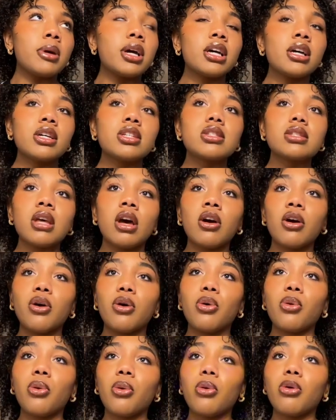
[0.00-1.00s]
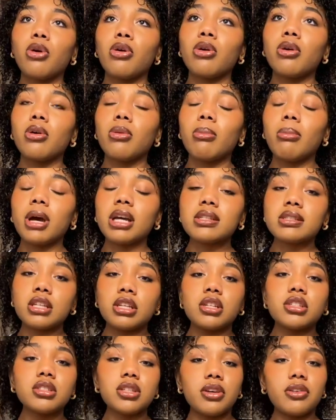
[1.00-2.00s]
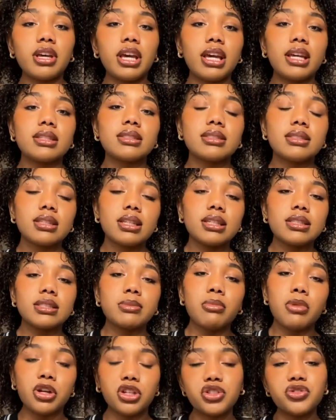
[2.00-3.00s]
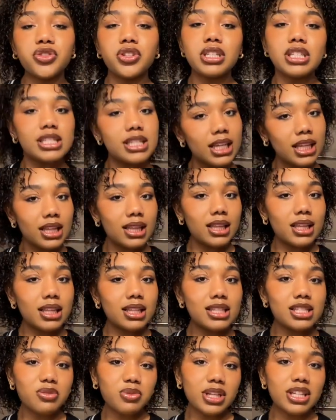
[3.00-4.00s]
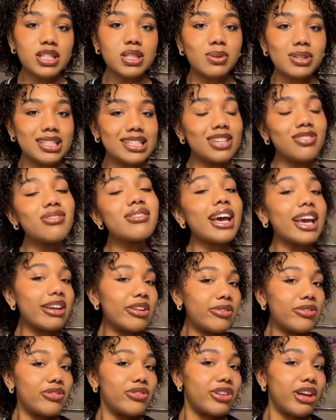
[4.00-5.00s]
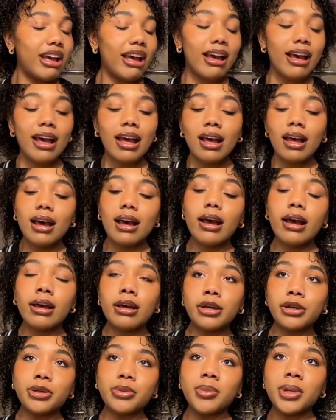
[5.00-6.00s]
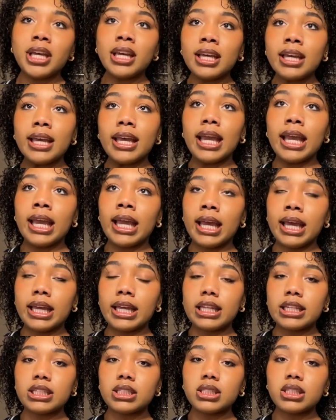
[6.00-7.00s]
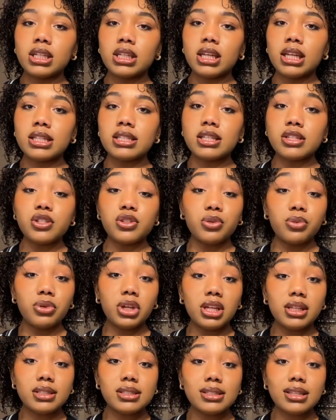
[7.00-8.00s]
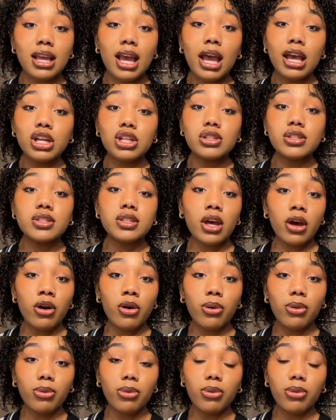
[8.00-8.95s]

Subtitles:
So my senior showcase is March 14th, 2025. And it's in 2 weeks. So